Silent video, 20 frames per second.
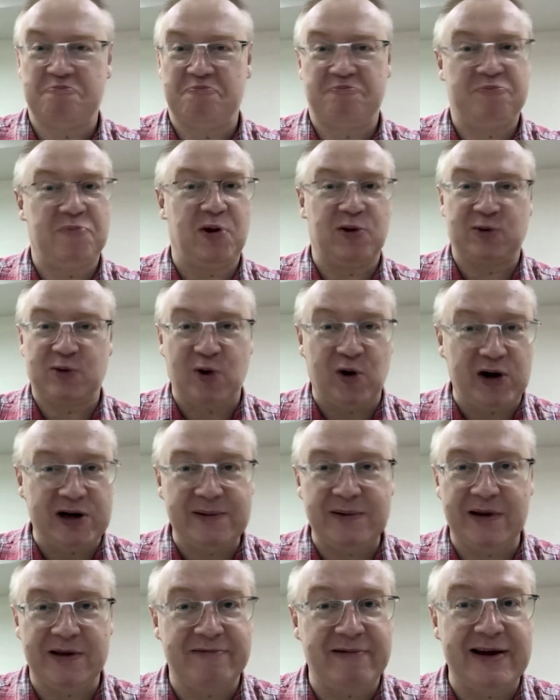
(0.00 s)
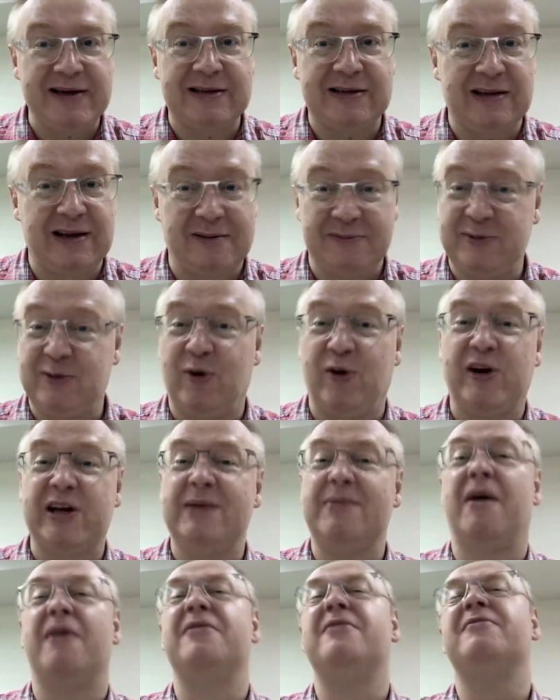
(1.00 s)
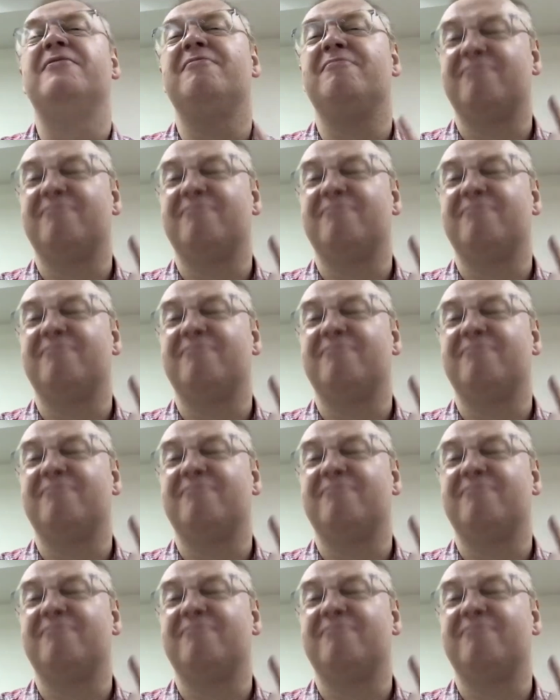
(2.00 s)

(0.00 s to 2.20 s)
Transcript: Not talking about the wrestler, I'm talking about